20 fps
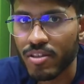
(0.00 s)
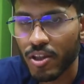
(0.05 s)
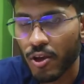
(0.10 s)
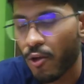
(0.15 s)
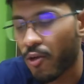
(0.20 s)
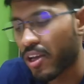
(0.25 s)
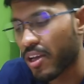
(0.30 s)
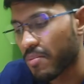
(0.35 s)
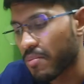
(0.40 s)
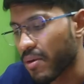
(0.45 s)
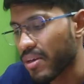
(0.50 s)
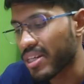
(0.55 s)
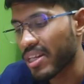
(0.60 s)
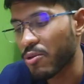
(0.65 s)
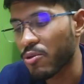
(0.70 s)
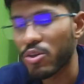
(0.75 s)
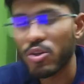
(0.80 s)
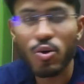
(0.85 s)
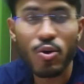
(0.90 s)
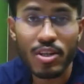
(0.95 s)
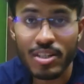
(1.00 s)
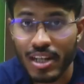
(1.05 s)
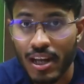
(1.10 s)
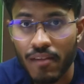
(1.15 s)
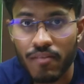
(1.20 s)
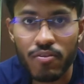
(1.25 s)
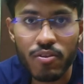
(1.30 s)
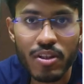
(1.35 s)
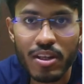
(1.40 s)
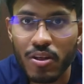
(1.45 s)
okay, but you don't
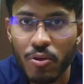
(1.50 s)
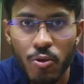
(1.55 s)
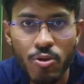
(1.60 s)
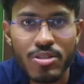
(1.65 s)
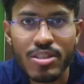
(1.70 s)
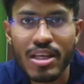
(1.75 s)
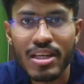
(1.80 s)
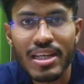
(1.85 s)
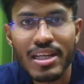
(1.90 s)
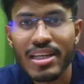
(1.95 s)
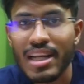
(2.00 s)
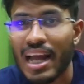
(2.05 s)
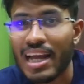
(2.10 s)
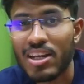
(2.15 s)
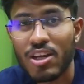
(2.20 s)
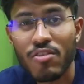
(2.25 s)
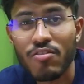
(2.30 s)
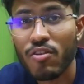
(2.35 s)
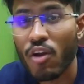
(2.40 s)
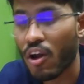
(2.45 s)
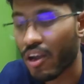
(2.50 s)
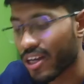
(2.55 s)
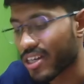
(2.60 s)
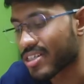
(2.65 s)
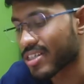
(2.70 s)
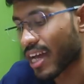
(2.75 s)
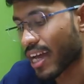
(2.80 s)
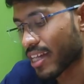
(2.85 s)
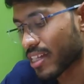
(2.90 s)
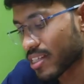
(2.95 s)
have to use any kind of rocket
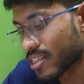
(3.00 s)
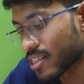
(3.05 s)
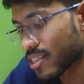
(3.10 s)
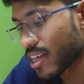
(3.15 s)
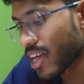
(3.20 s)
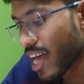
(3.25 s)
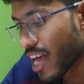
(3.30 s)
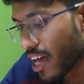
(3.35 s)
science.